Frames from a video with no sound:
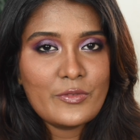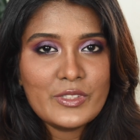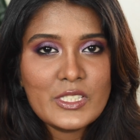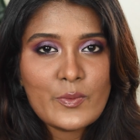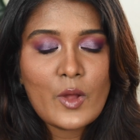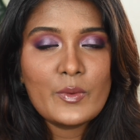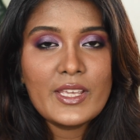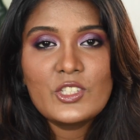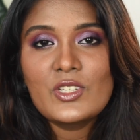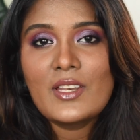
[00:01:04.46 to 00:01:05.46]
of this
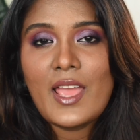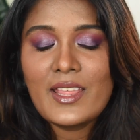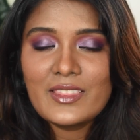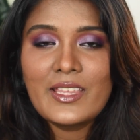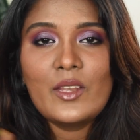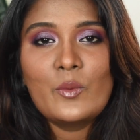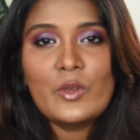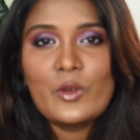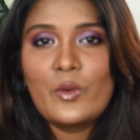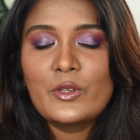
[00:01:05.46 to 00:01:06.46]
foundation and then
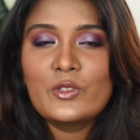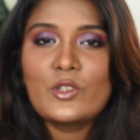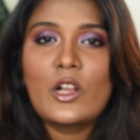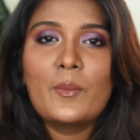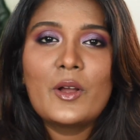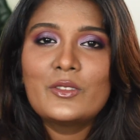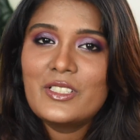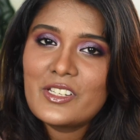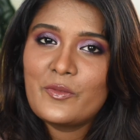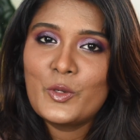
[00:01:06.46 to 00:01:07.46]
we are going to talk about
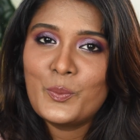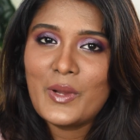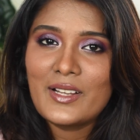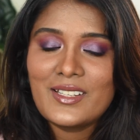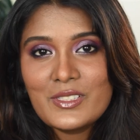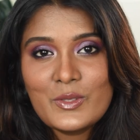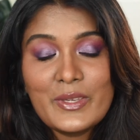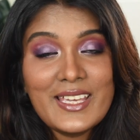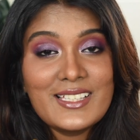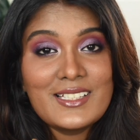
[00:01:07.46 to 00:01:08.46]
the review part. So
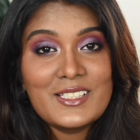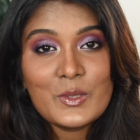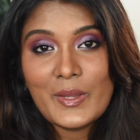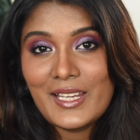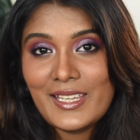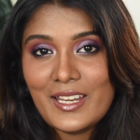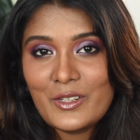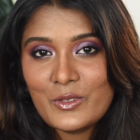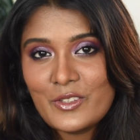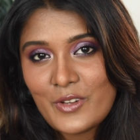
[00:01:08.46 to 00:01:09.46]
yes, let's quickly get
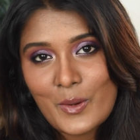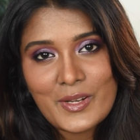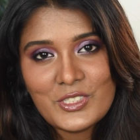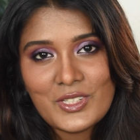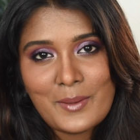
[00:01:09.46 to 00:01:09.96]
into the foundation